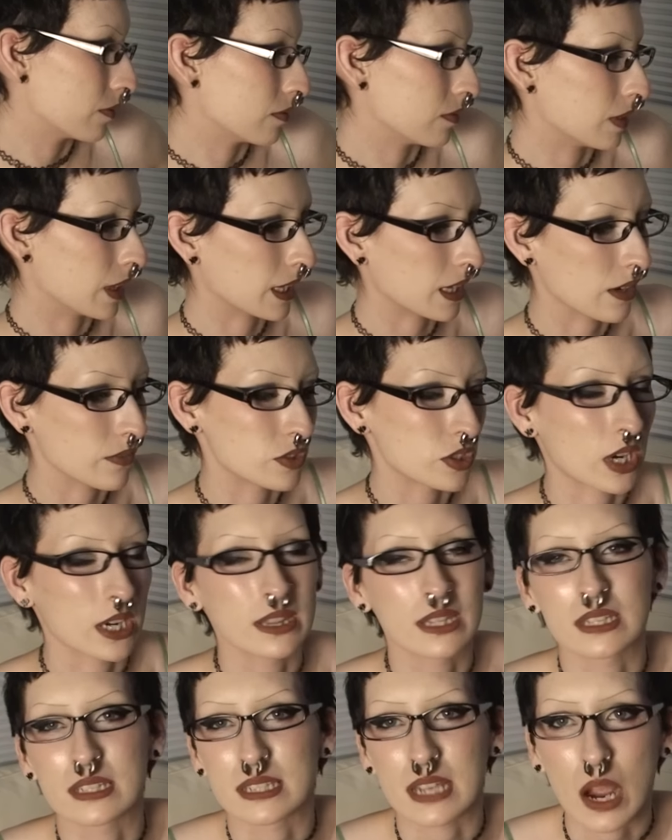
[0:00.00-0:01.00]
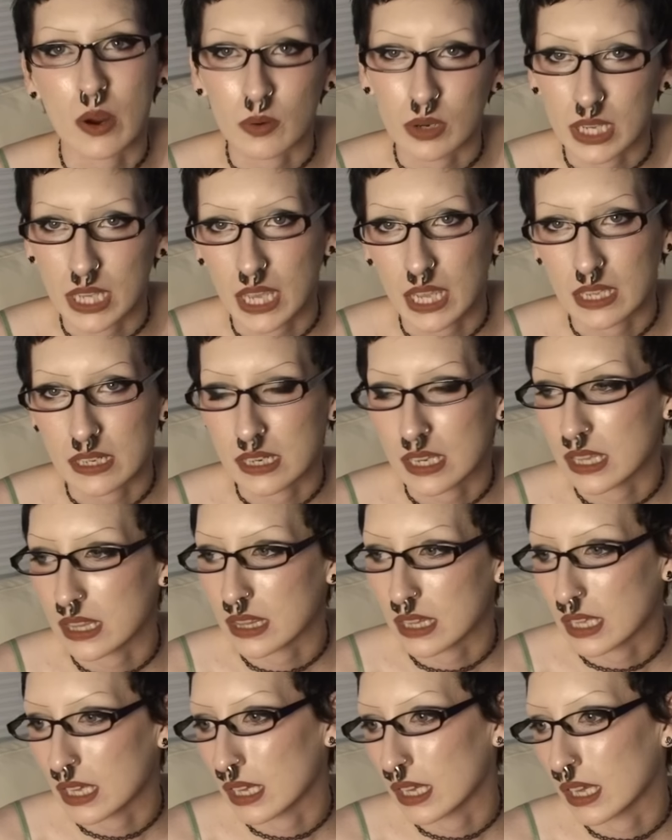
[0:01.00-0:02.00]
Like I've tried the sour candy
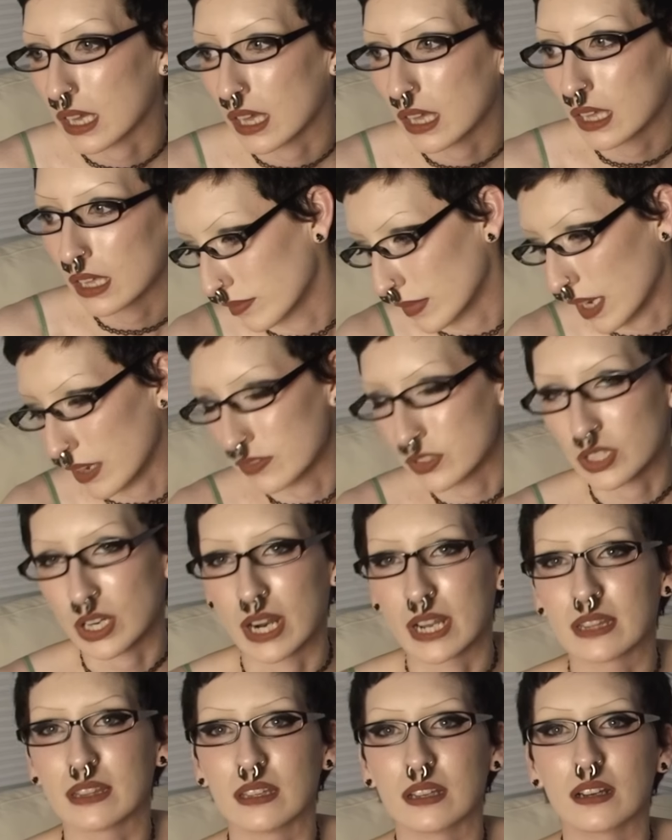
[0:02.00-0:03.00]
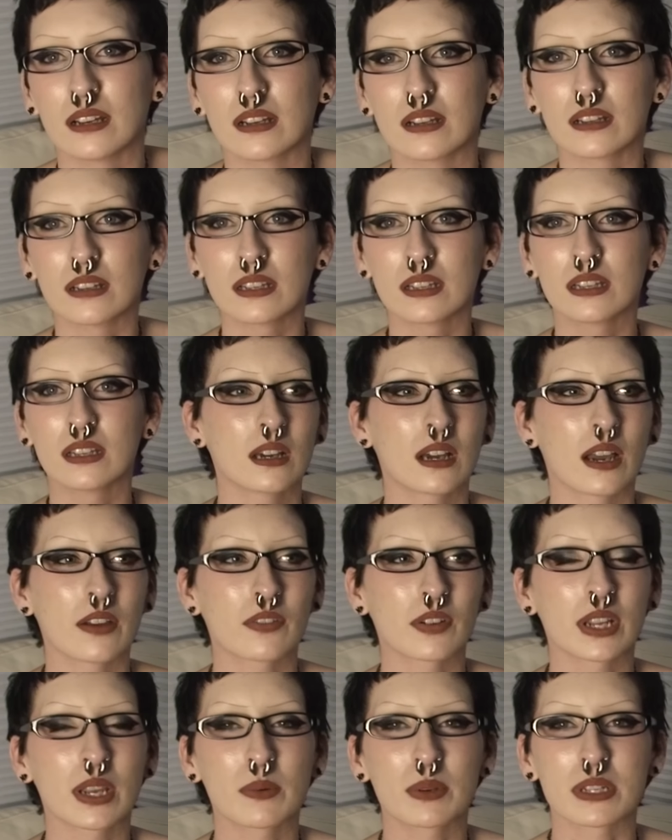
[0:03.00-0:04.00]
thing, I've tried the, I
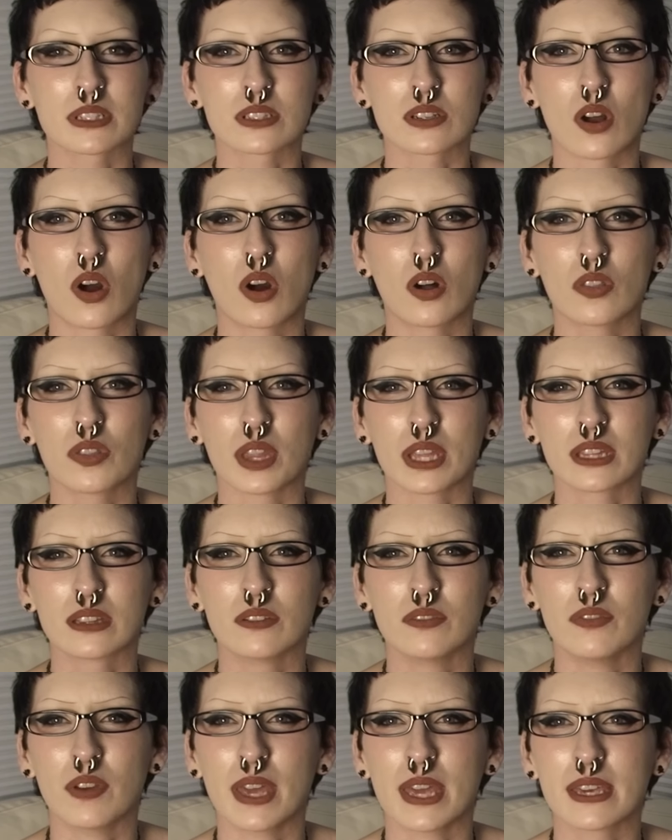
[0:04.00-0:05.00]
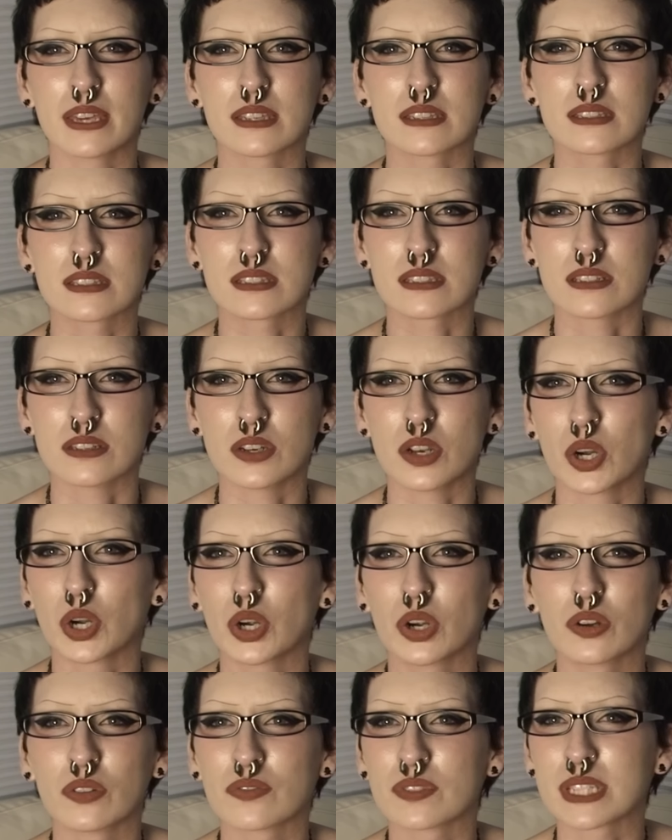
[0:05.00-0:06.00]
forget what it's called, like the vagus
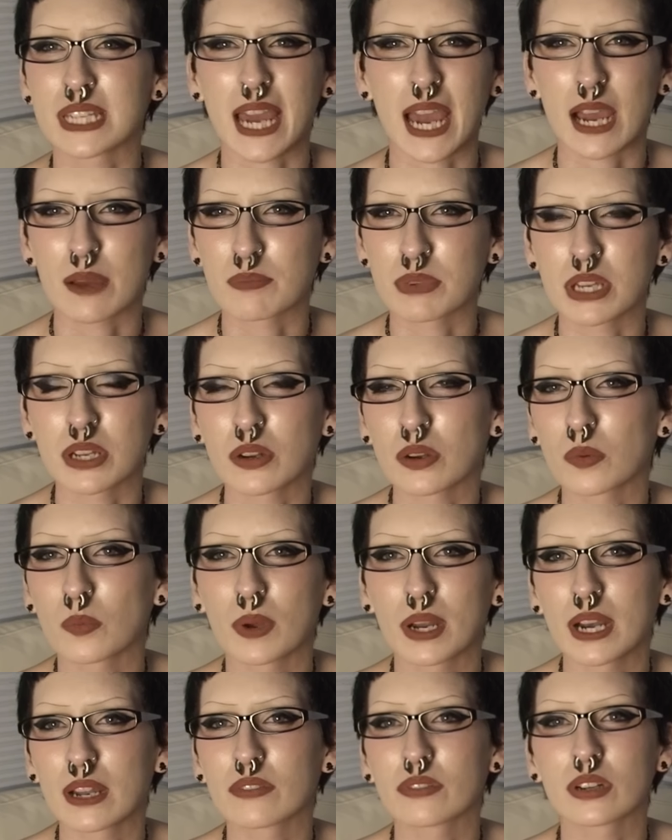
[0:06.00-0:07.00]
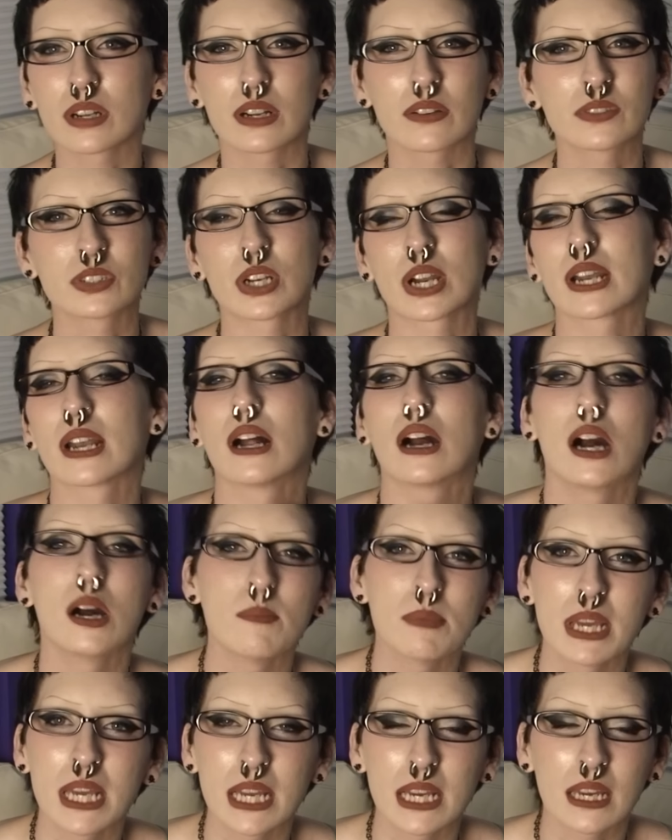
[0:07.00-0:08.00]
nerve tapping or whatever. I've tried
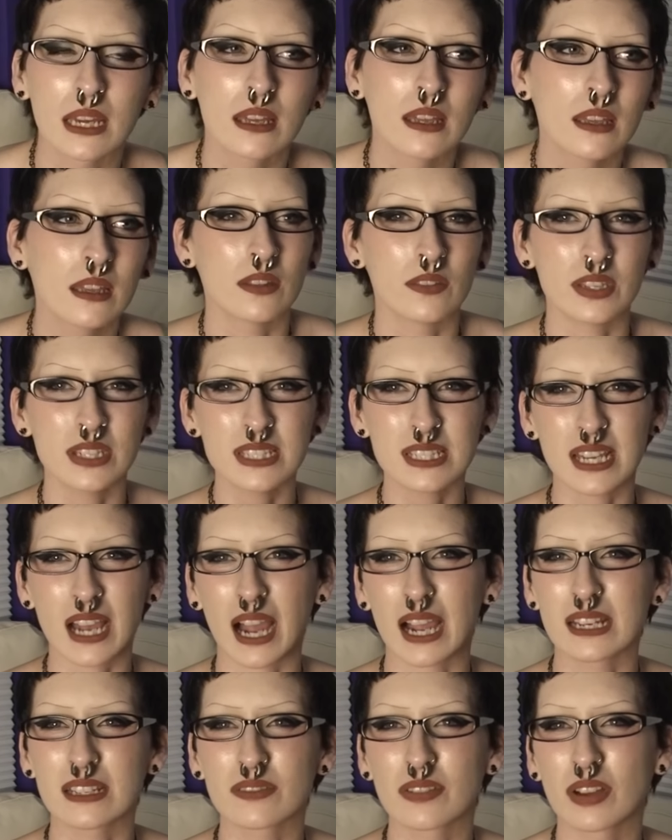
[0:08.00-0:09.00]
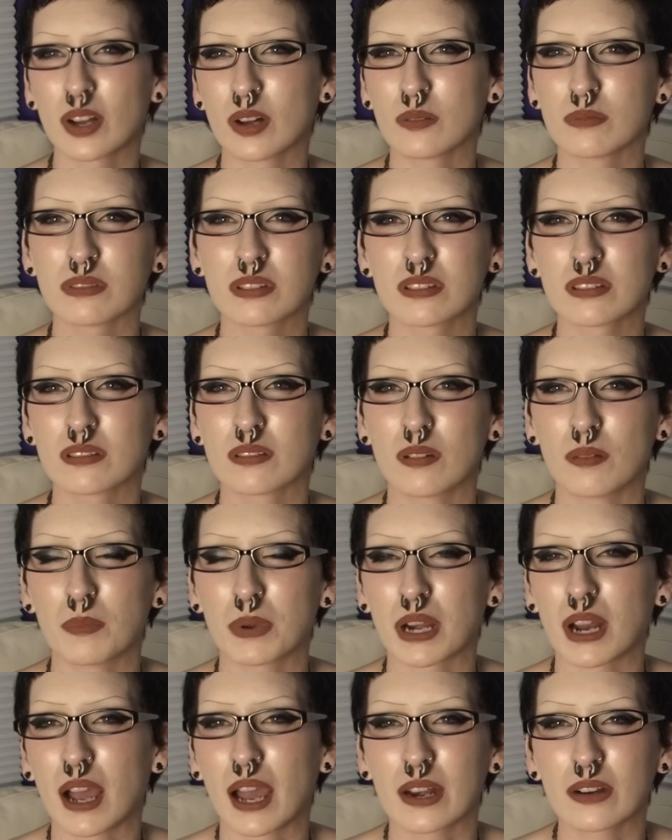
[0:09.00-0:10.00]
humming. This kind of helps,
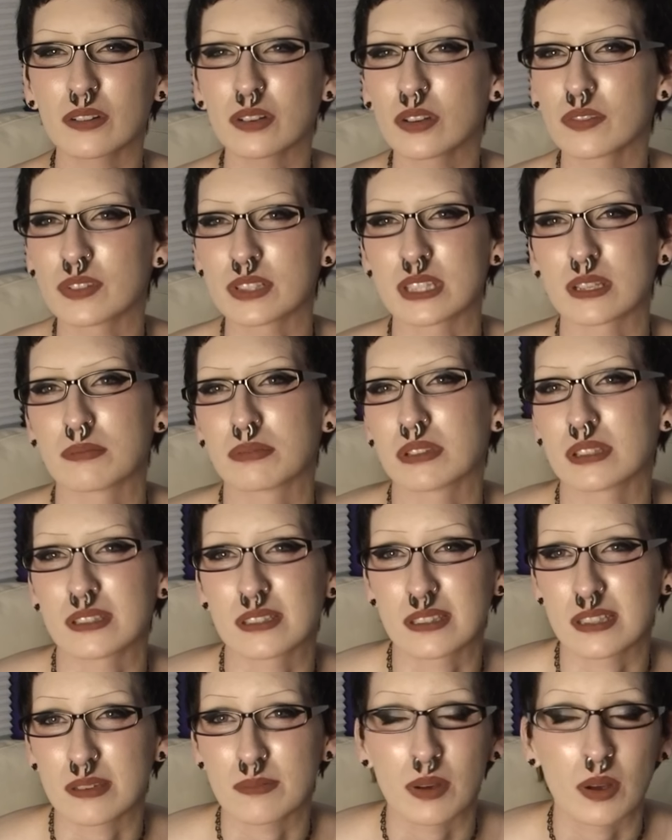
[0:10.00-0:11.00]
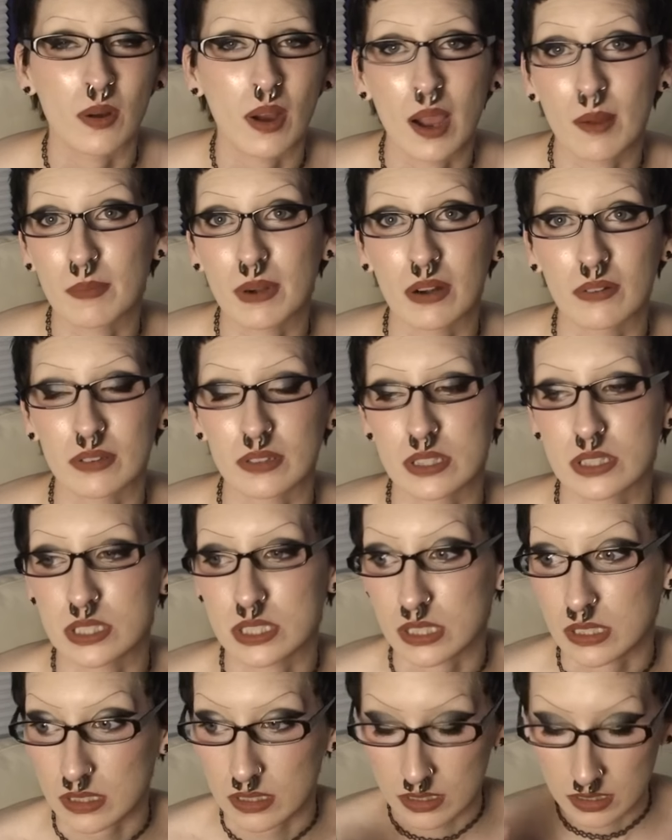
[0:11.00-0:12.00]
but I don't know if it's a placebo. I'm not really
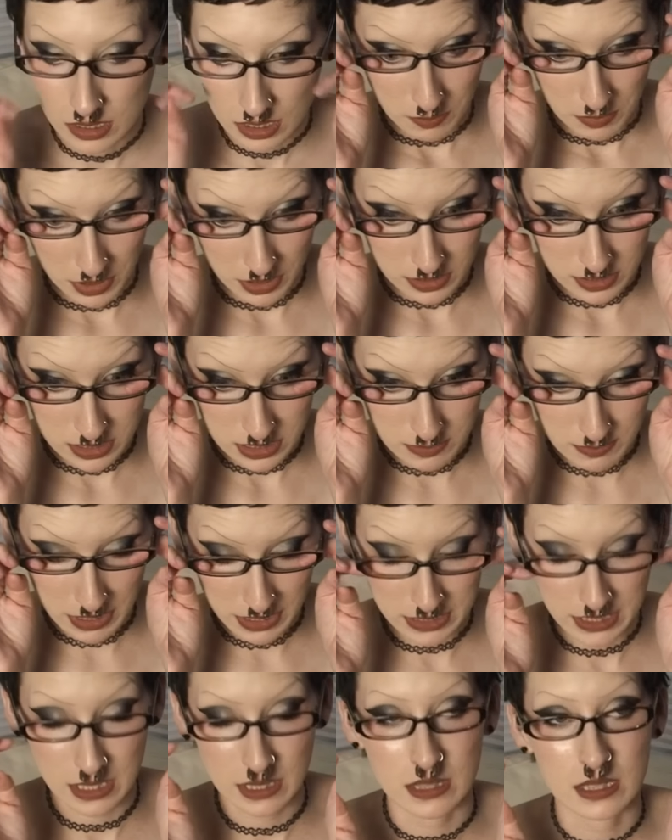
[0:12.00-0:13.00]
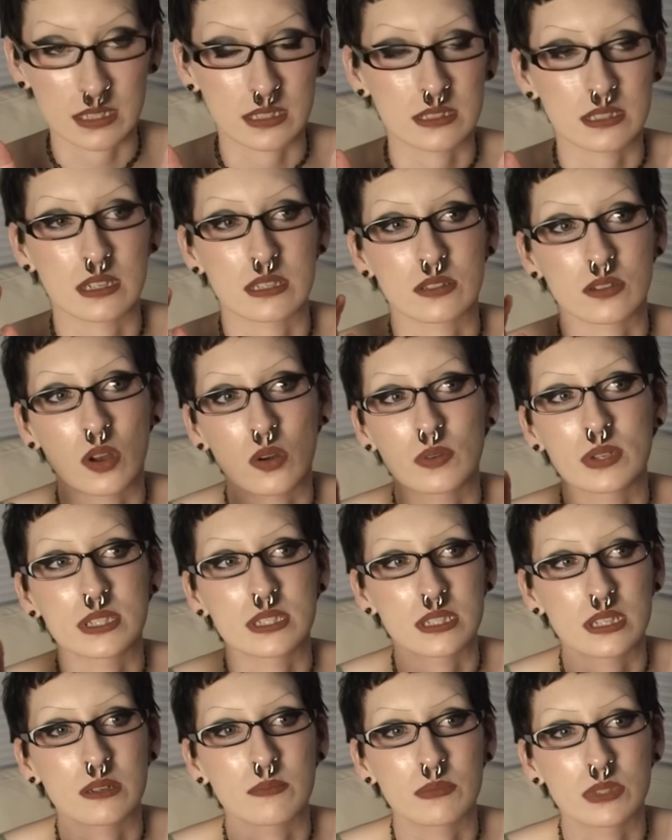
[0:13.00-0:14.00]
sure. But smelling things has always
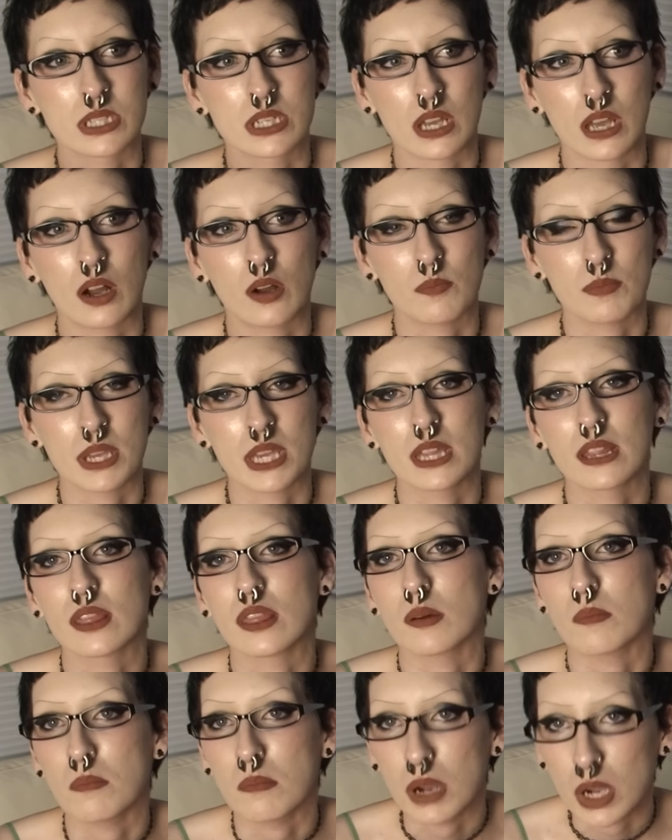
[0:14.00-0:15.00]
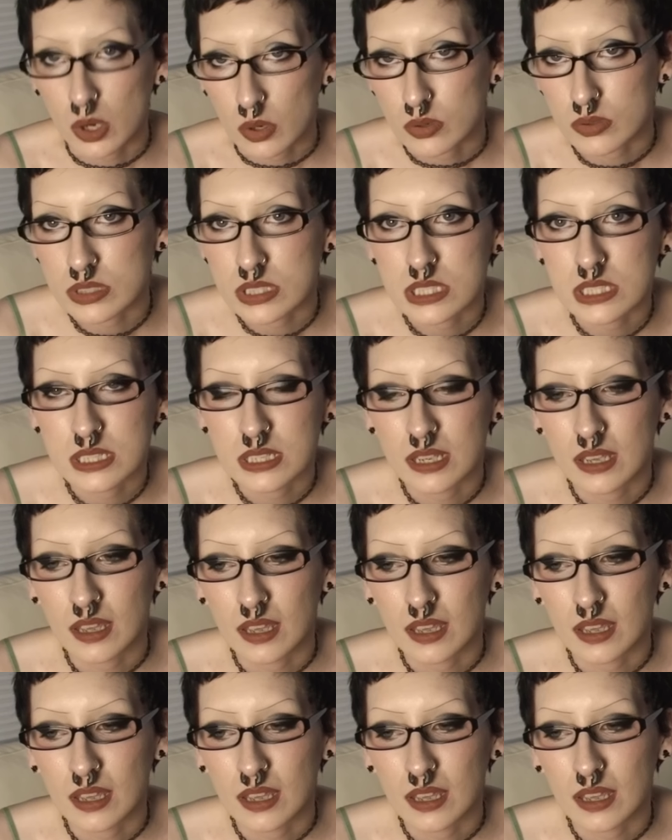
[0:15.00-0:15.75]
seemed to help me the most.